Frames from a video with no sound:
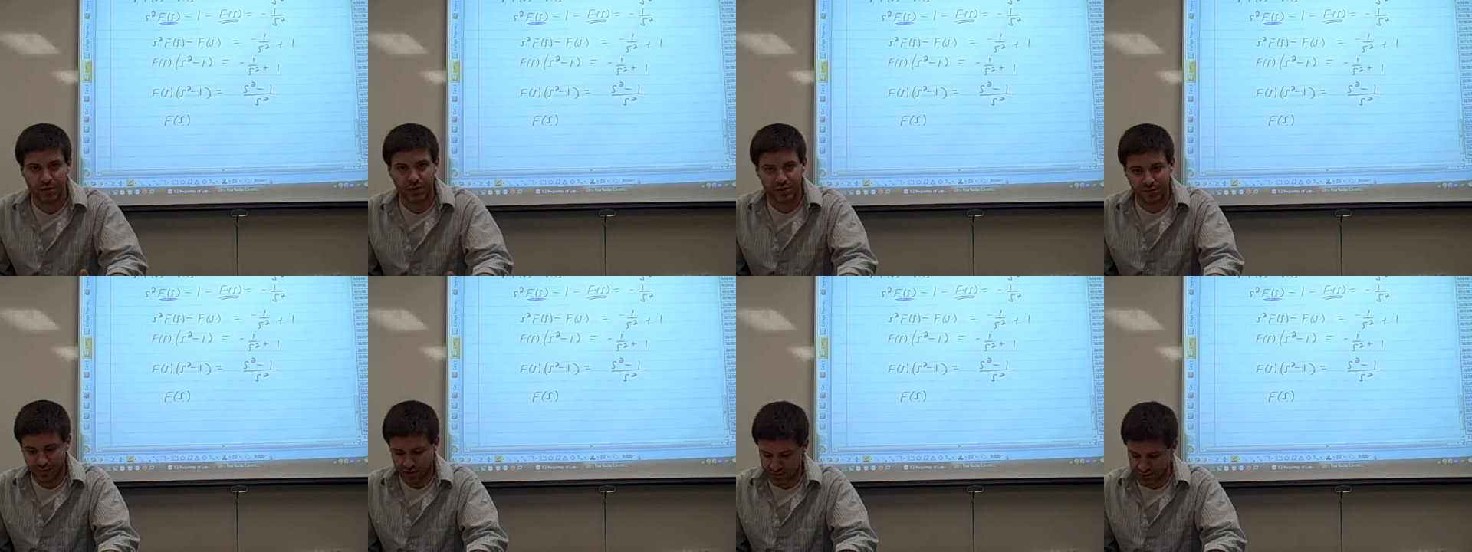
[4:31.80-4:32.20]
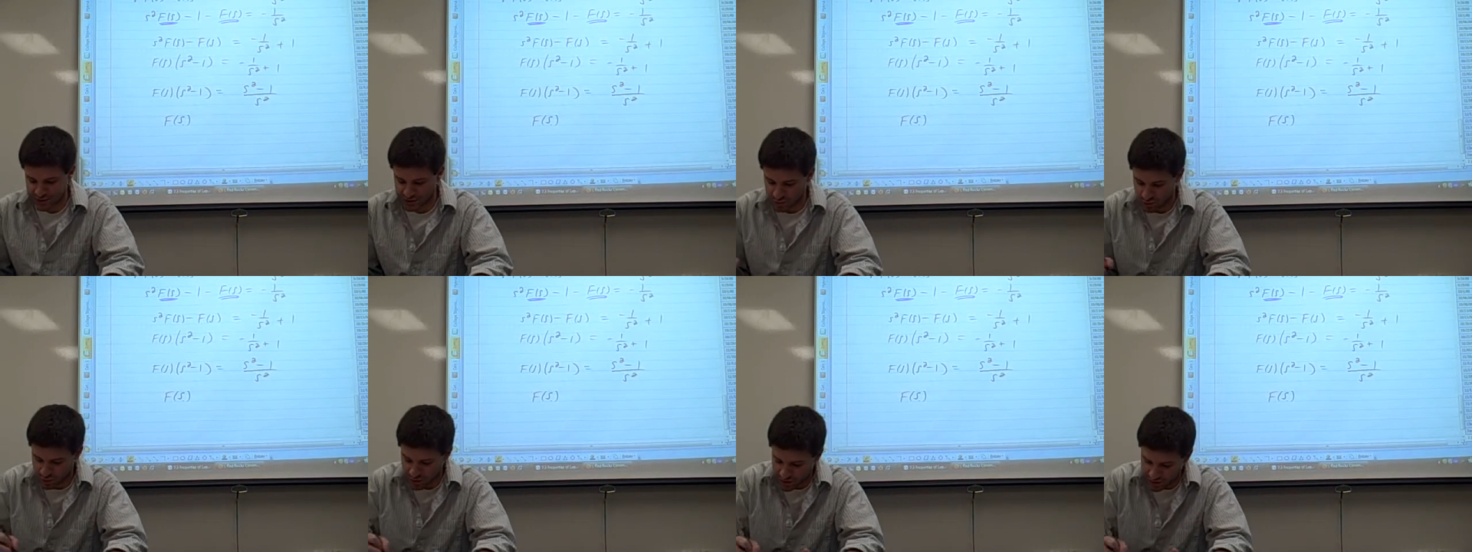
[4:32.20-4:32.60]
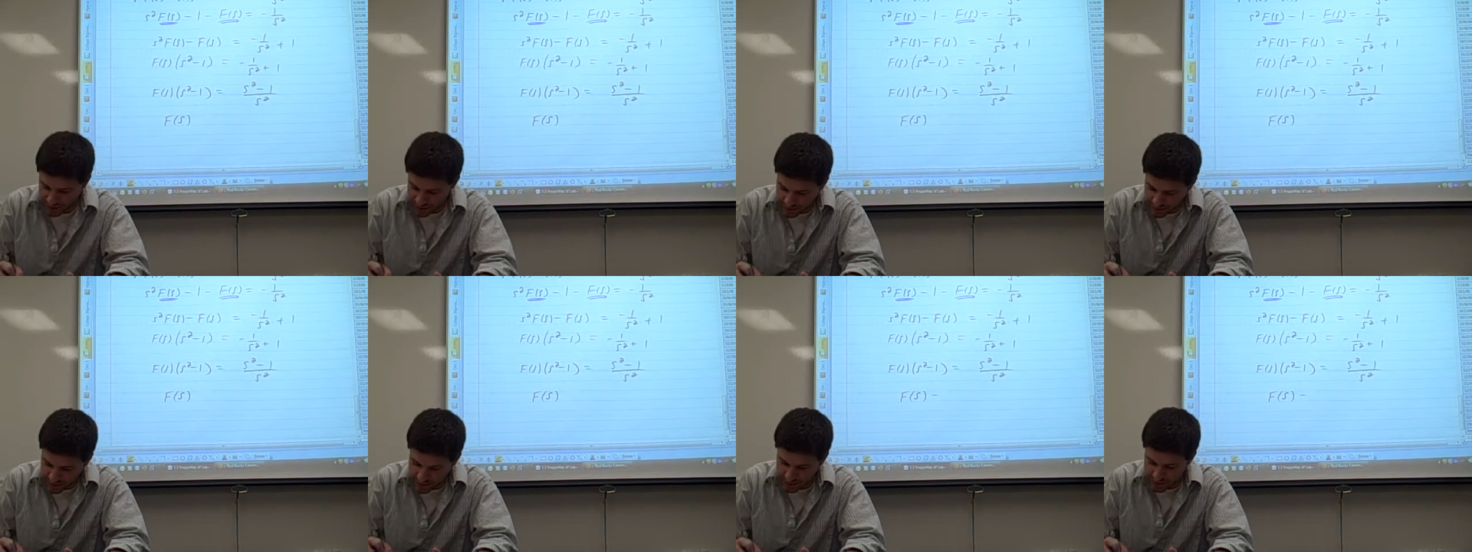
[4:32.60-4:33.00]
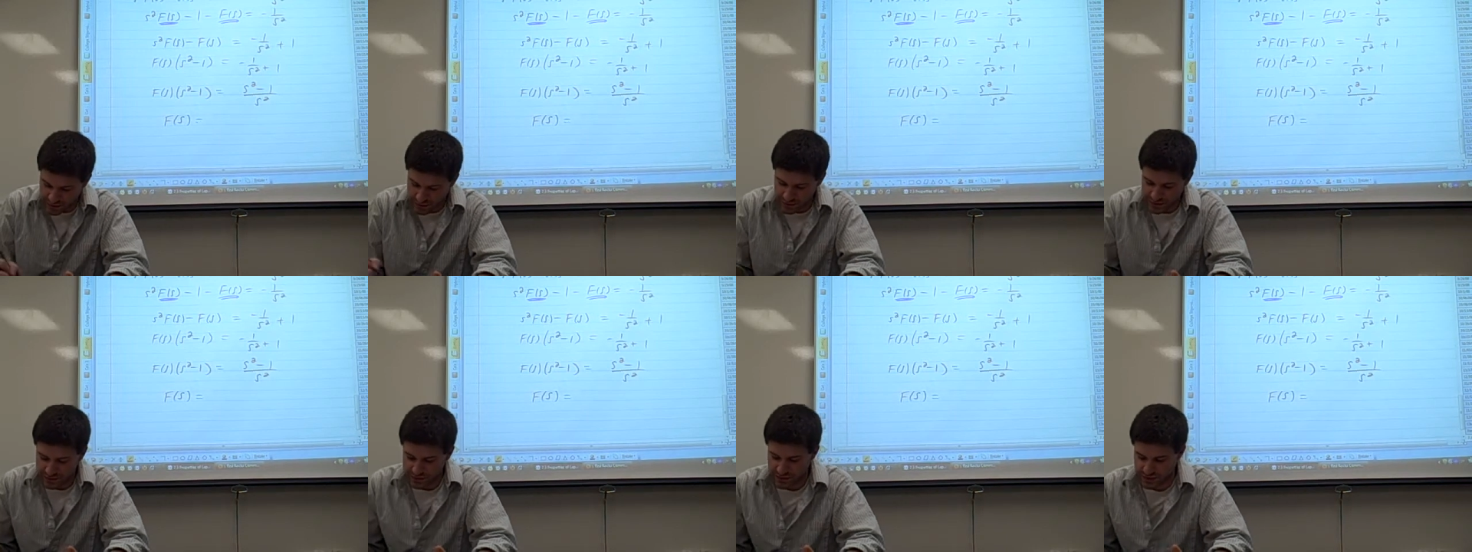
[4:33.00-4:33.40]
squared minus 1
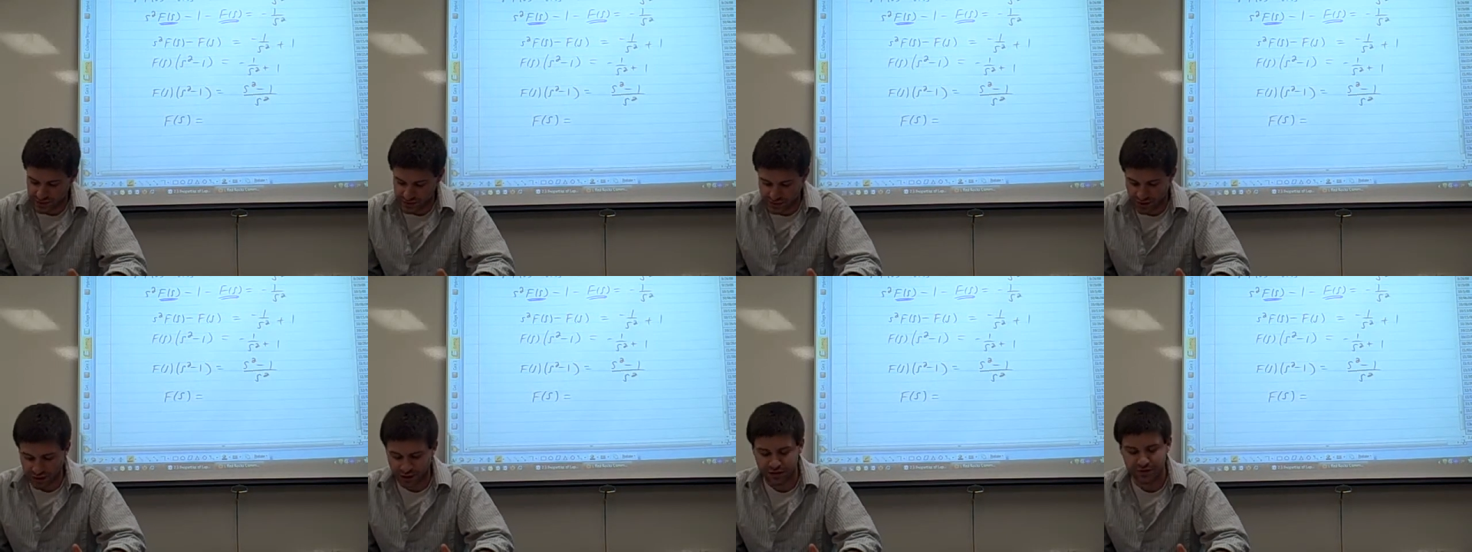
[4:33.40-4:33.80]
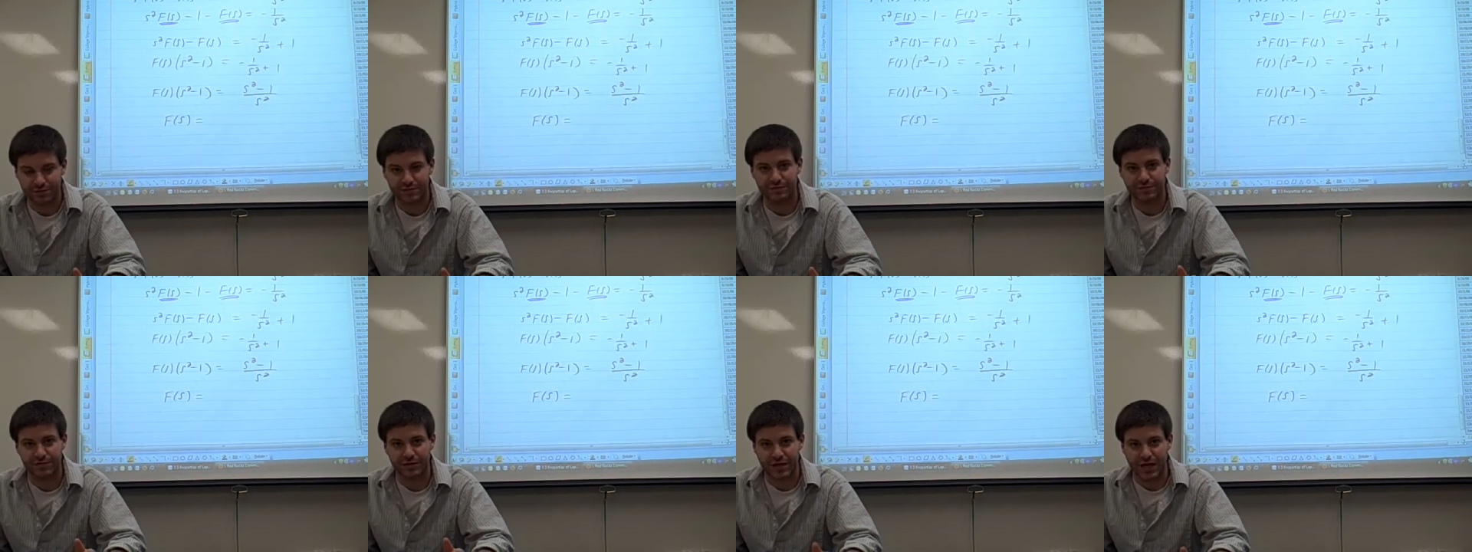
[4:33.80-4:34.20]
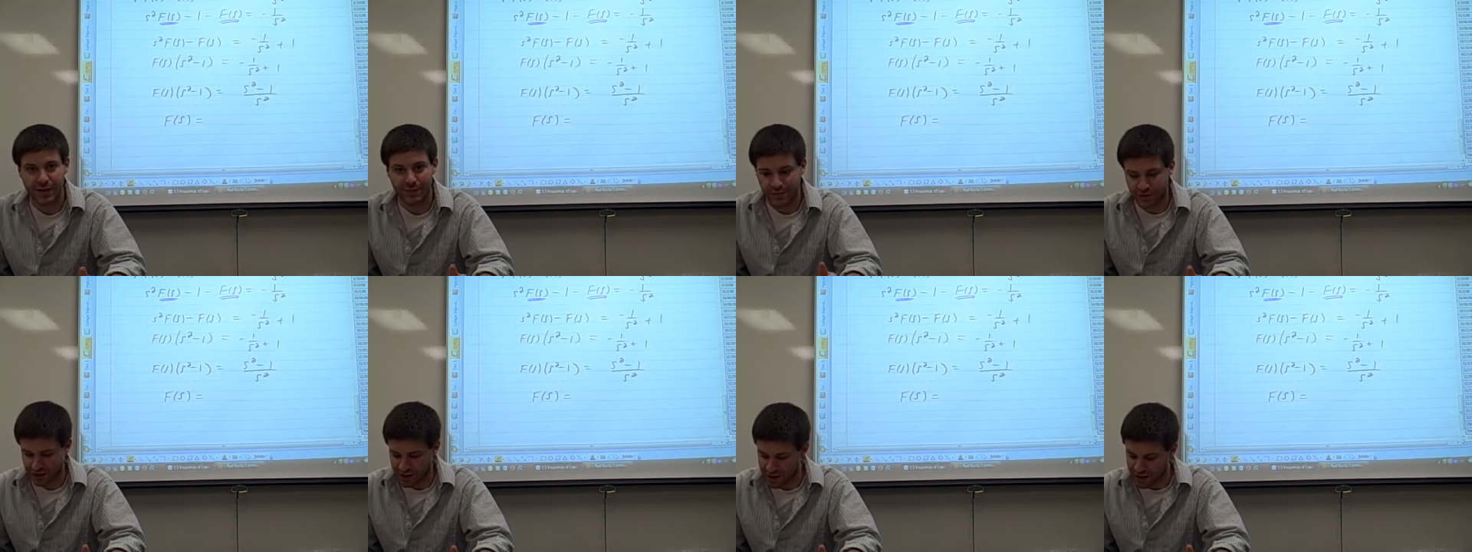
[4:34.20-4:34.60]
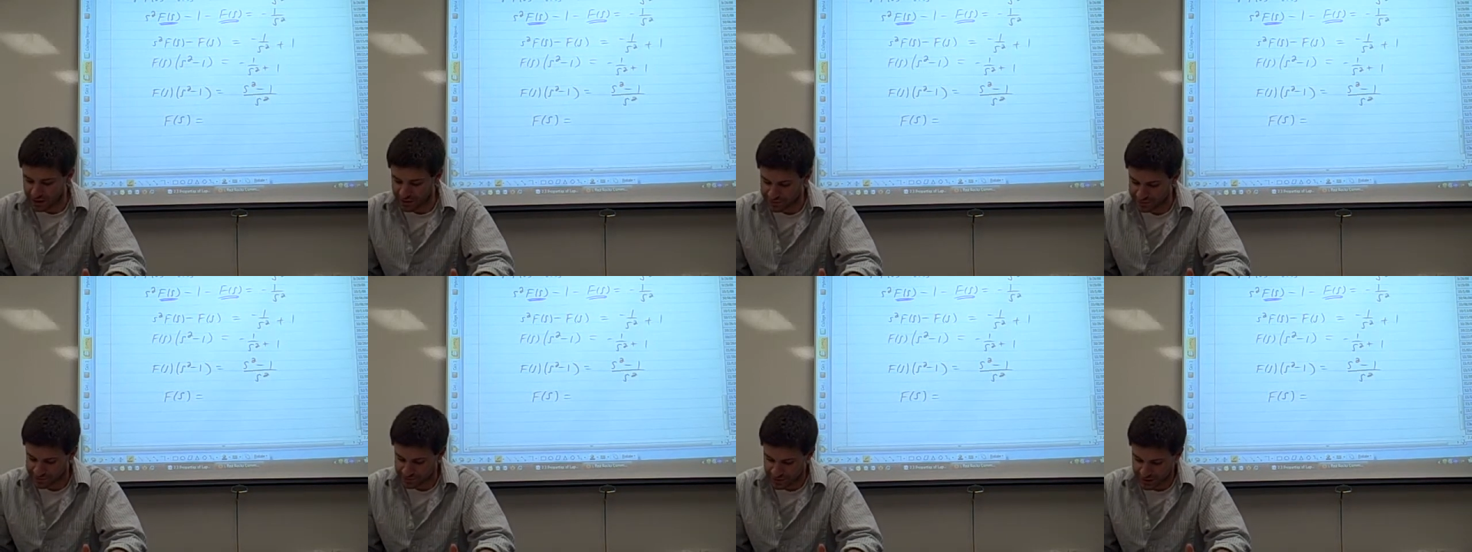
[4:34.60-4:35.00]
to solve for capital
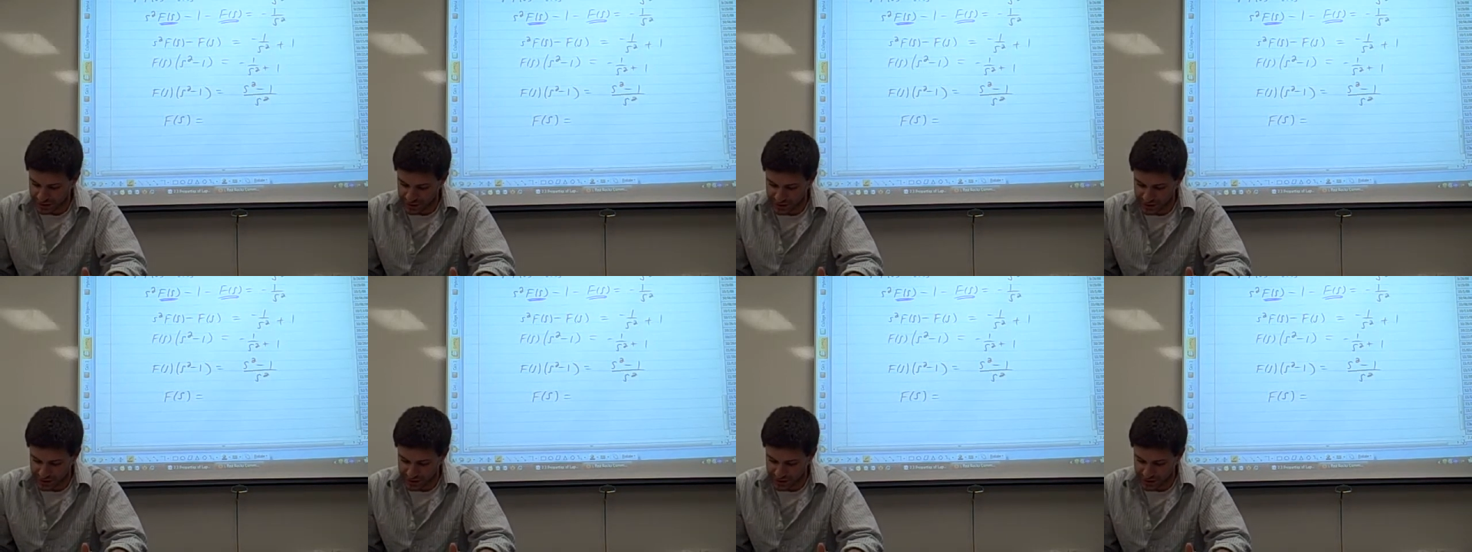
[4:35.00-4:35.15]
F.